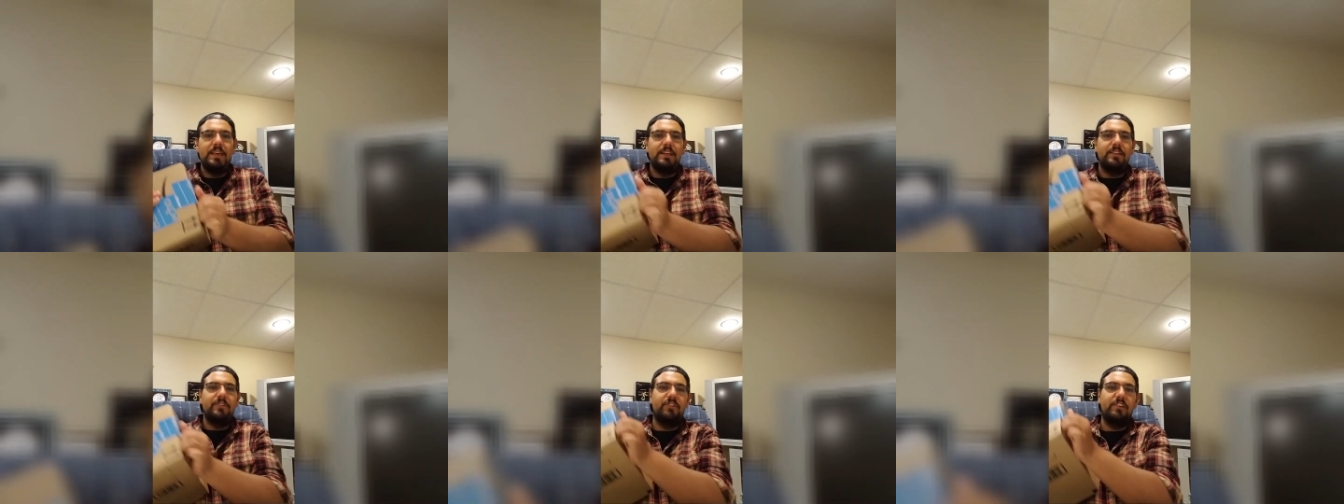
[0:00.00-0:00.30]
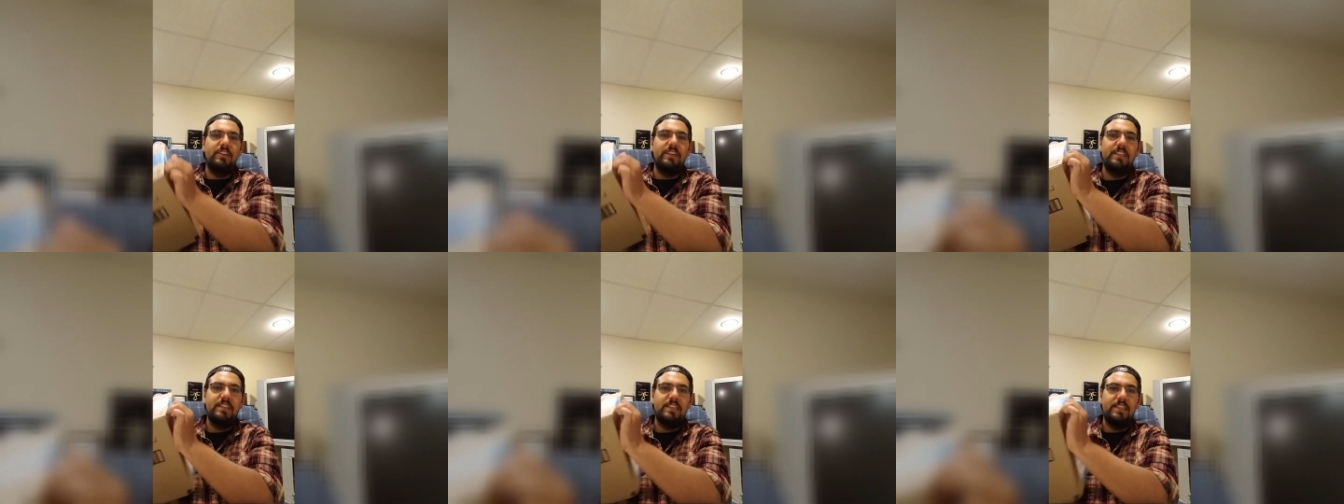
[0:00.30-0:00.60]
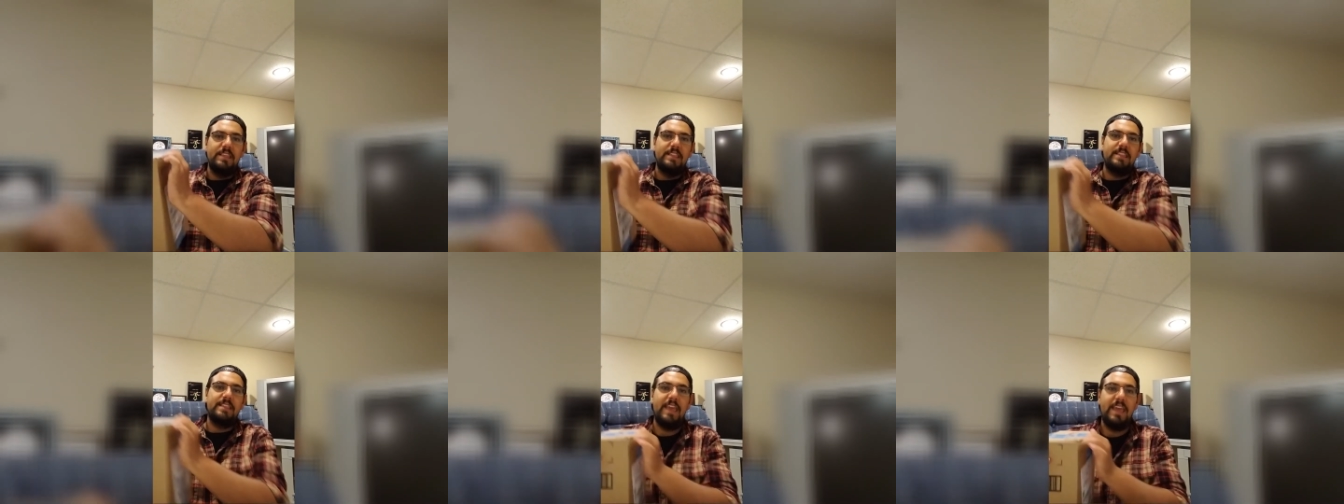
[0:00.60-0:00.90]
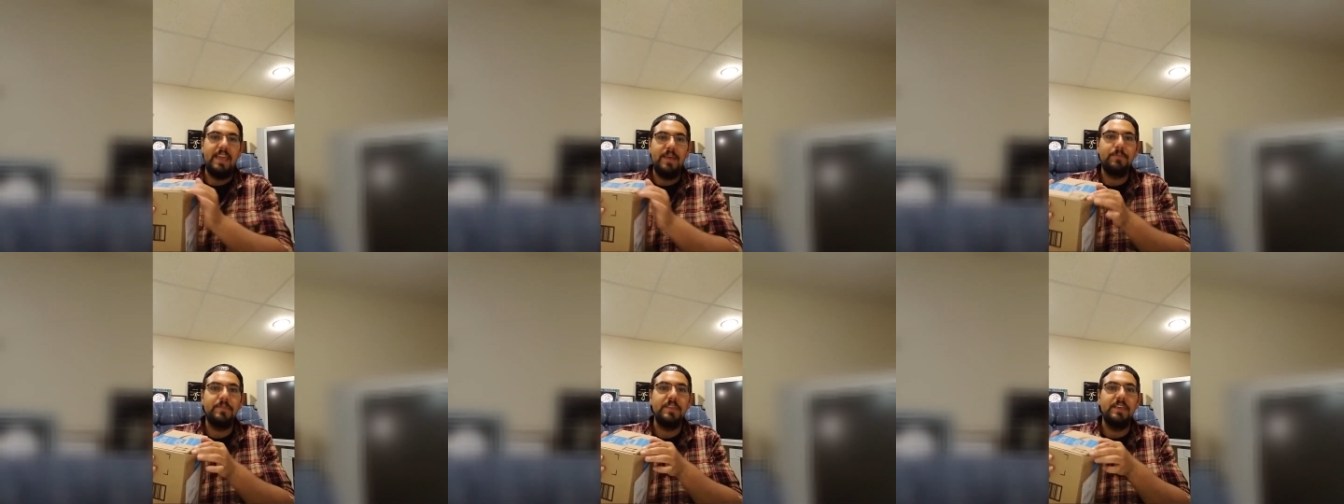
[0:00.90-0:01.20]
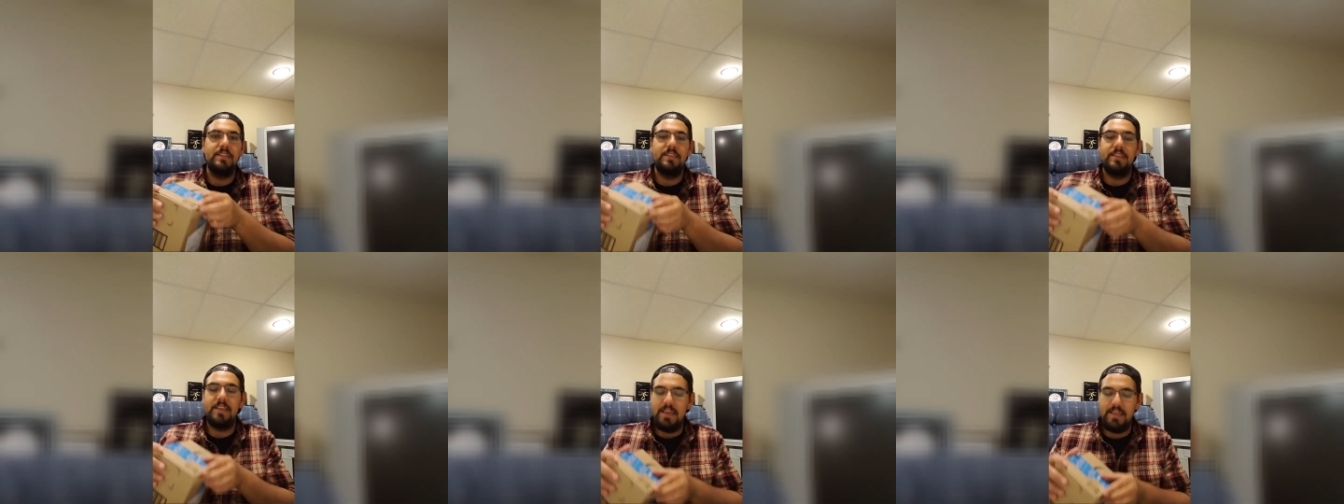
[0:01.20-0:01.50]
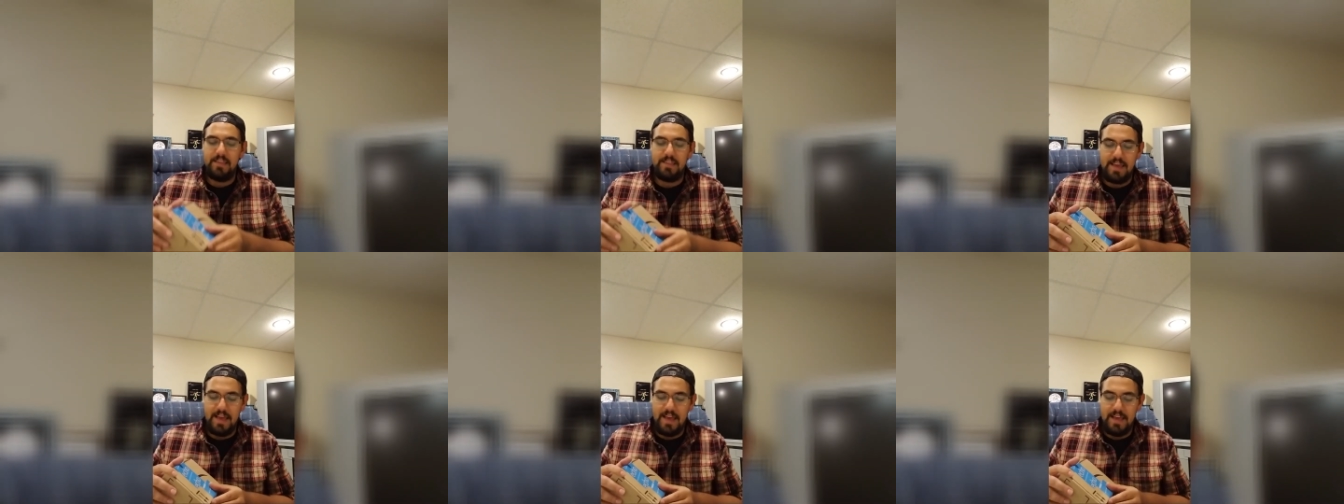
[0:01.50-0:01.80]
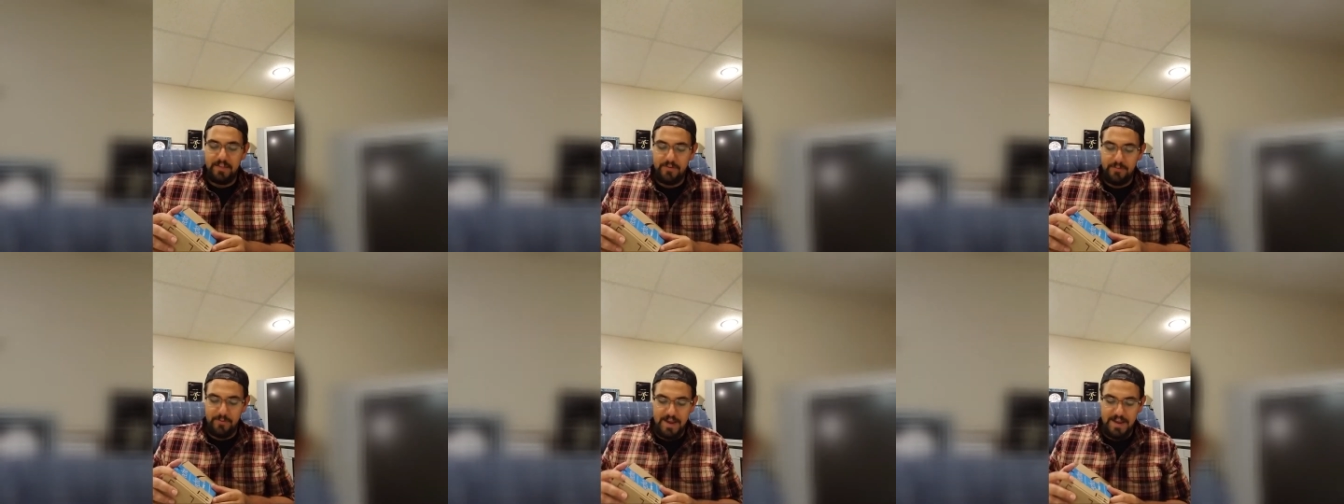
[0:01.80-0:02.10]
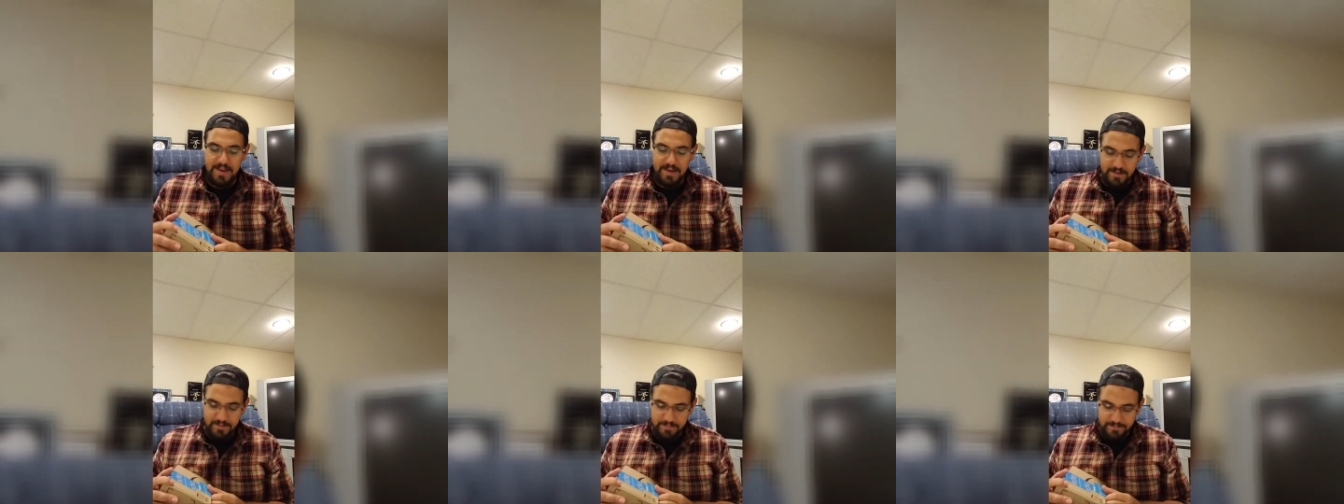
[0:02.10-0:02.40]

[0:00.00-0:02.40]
Jeez, these tape these days, guys, right?